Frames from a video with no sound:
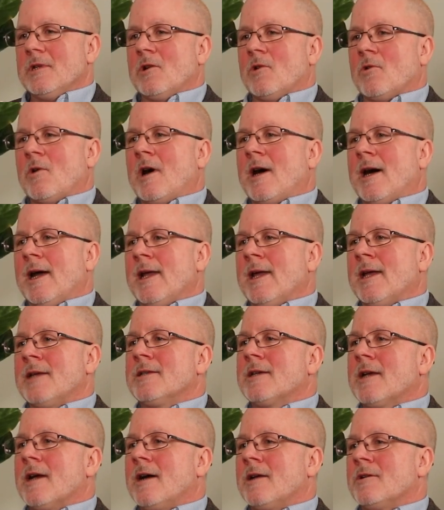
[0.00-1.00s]

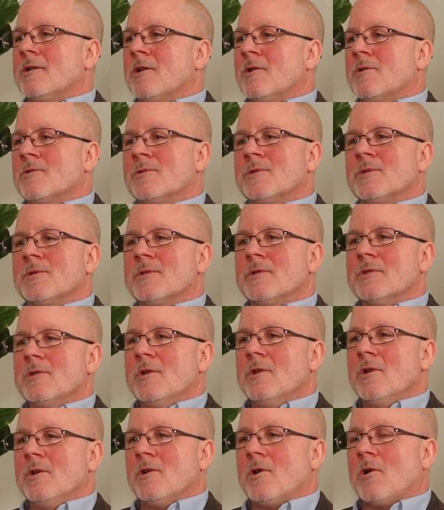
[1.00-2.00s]
High-end condos,
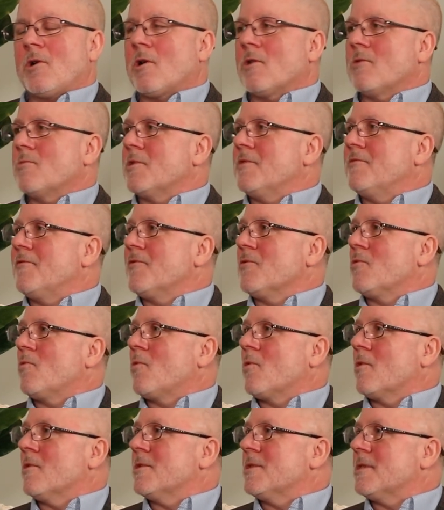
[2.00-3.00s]
hardwood
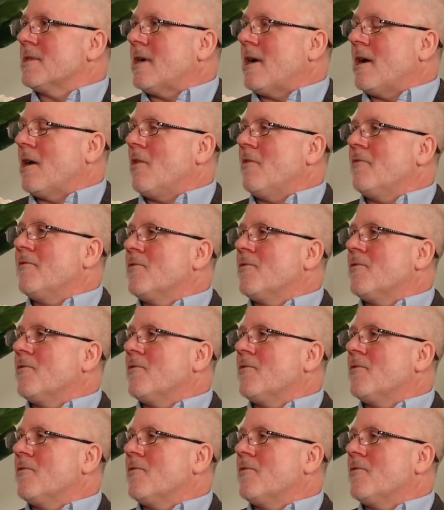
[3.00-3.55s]
floors, tile